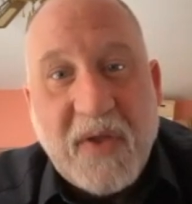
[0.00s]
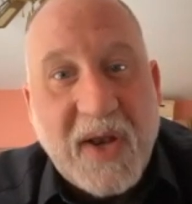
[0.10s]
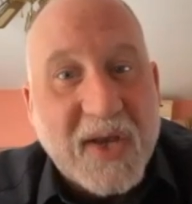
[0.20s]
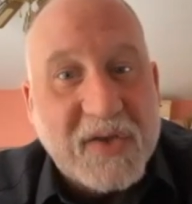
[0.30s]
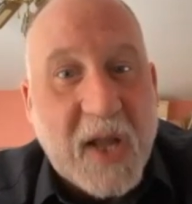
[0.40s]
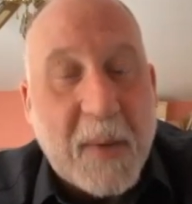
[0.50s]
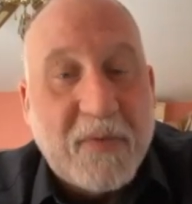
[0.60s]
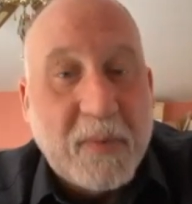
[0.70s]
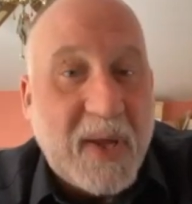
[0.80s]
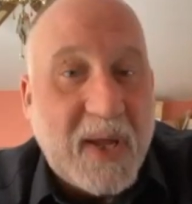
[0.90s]
the next step
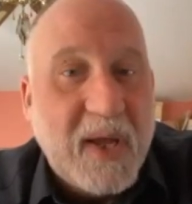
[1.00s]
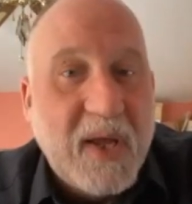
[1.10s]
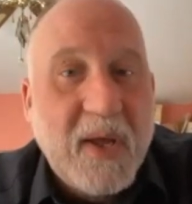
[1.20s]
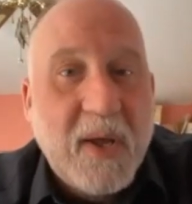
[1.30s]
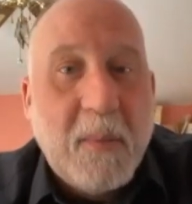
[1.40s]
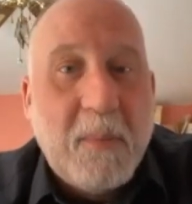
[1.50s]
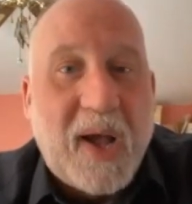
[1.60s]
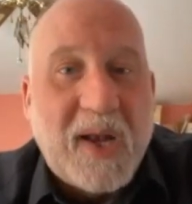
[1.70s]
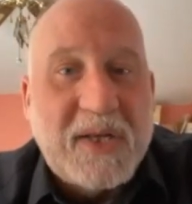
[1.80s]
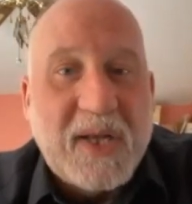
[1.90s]
for me.
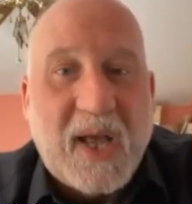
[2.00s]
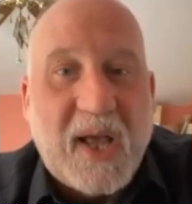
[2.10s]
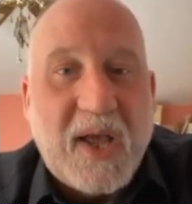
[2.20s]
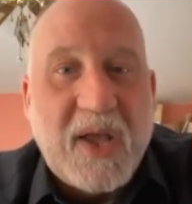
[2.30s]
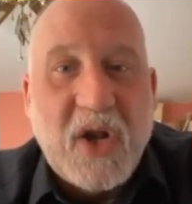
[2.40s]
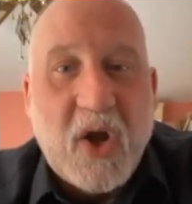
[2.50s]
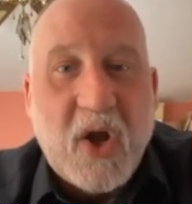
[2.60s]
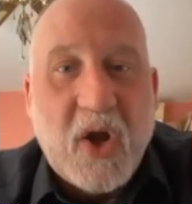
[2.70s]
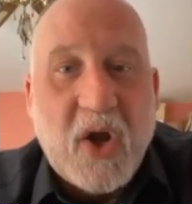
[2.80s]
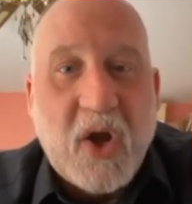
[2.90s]
But you know,
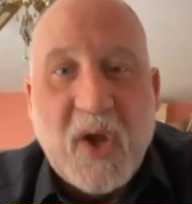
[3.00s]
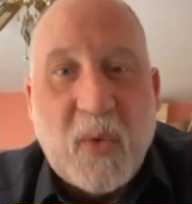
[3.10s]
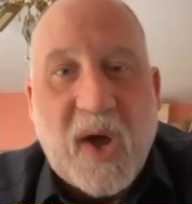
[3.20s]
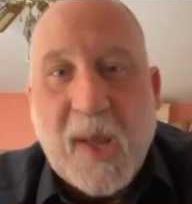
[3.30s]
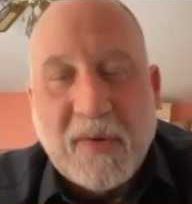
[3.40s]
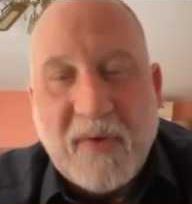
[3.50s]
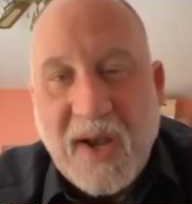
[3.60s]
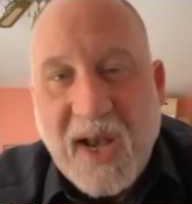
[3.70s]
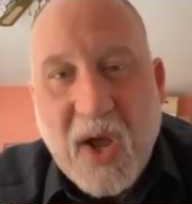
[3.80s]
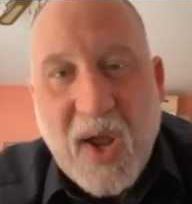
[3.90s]
it's going to be a while. But
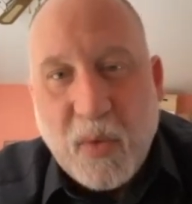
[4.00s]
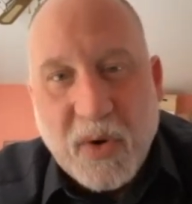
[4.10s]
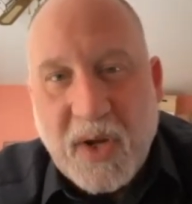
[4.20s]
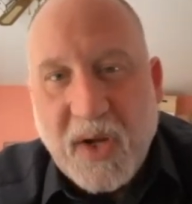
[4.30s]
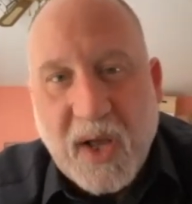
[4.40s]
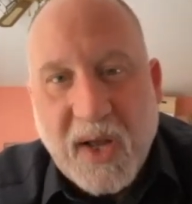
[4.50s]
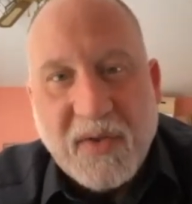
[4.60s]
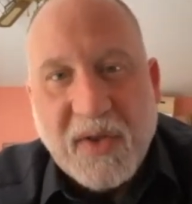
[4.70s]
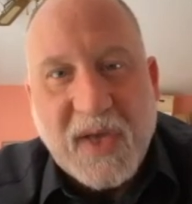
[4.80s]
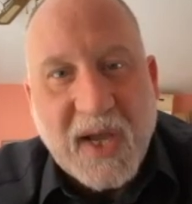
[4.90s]
right now, I'm working on
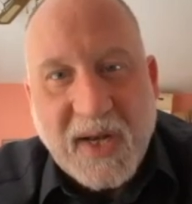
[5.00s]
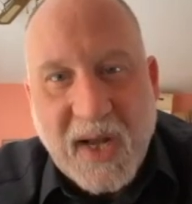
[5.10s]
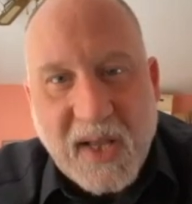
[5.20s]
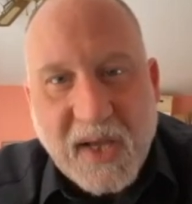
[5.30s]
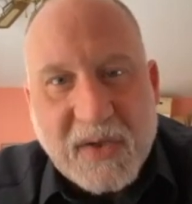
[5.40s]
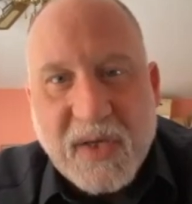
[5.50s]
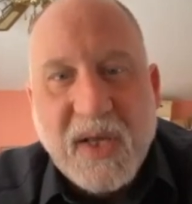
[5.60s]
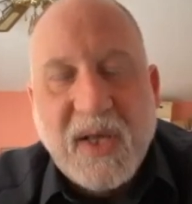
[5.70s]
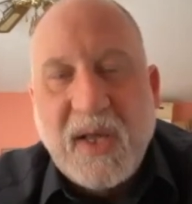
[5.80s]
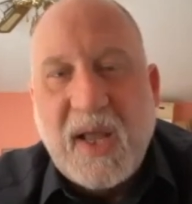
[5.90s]
the psychedelics
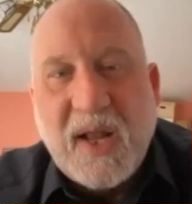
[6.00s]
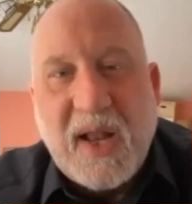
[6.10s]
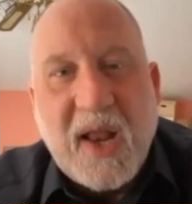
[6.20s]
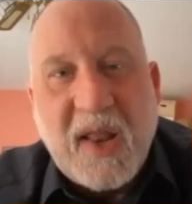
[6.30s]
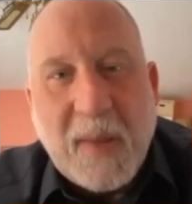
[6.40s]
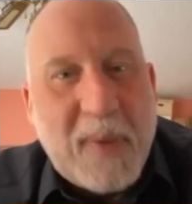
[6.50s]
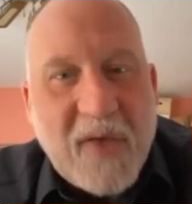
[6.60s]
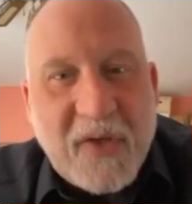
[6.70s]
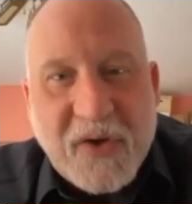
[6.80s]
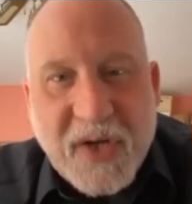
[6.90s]
and
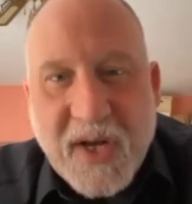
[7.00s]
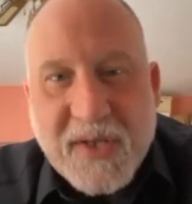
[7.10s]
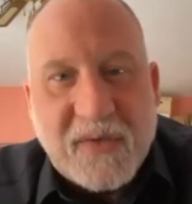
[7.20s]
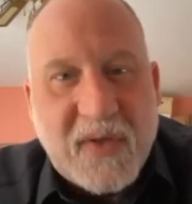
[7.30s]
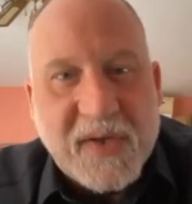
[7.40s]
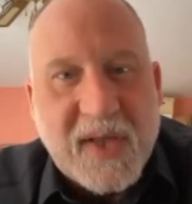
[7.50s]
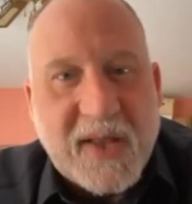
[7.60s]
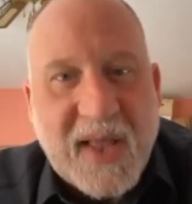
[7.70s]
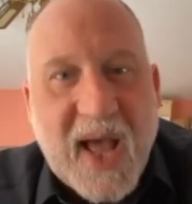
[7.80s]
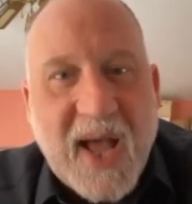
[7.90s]
pathogens and things
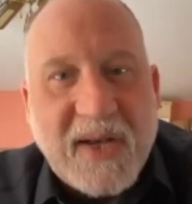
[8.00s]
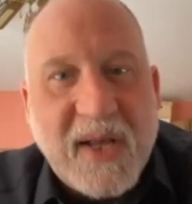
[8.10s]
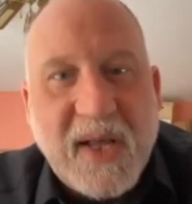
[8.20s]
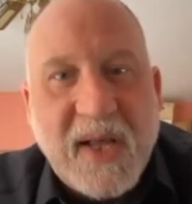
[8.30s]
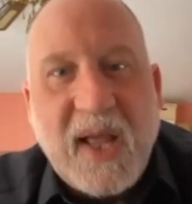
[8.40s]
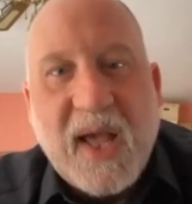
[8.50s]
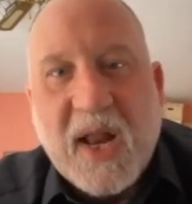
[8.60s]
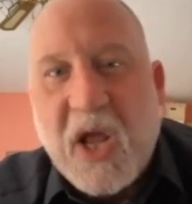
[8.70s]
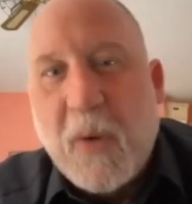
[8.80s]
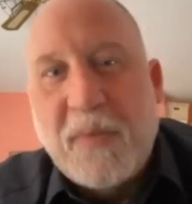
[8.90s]
like that. And
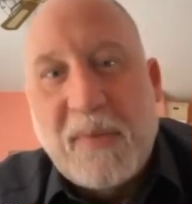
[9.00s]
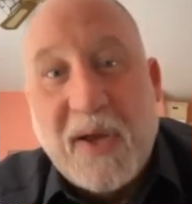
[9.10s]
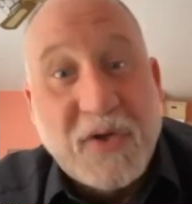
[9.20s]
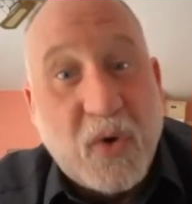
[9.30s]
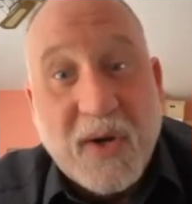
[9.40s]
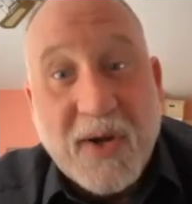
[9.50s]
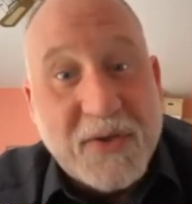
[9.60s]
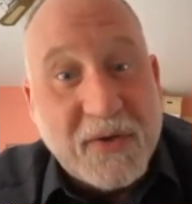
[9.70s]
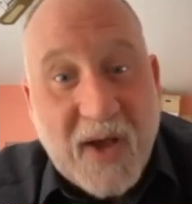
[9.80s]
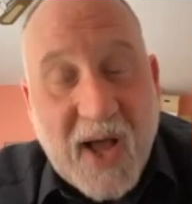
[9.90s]
I hope that my store can
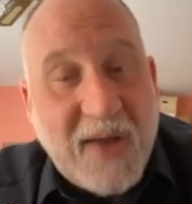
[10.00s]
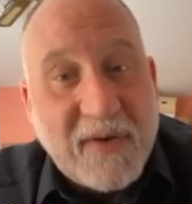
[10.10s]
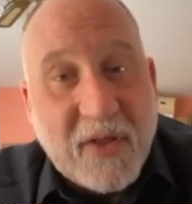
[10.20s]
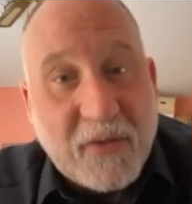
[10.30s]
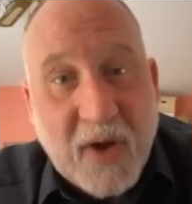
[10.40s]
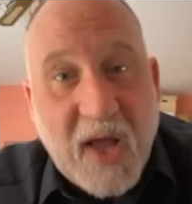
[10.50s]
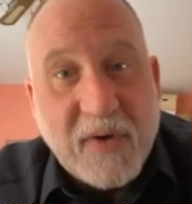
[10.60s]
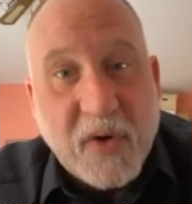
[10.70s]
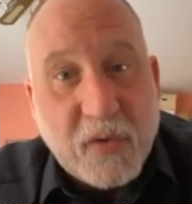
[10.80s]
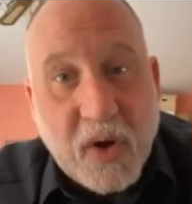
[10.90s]
survive and
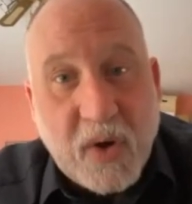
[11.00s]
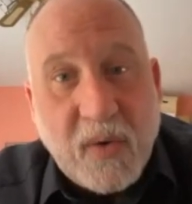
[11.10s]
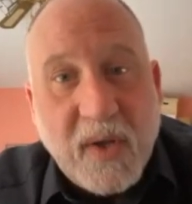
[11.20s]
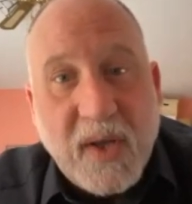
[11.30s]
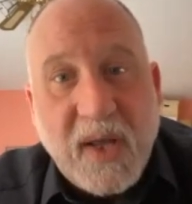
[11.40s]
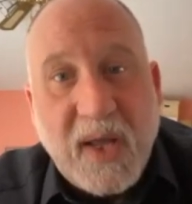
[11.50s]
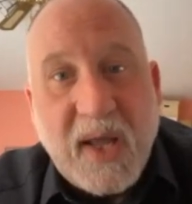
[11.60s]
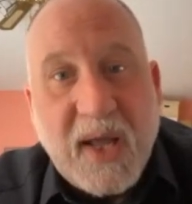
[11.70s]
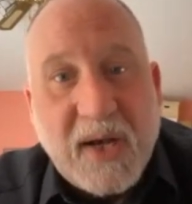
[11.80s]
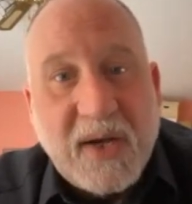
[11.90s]
thrive and grow
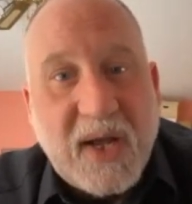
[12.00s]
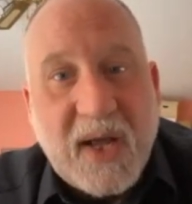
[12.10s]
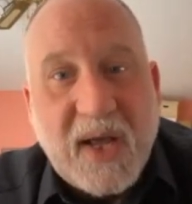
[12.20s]
and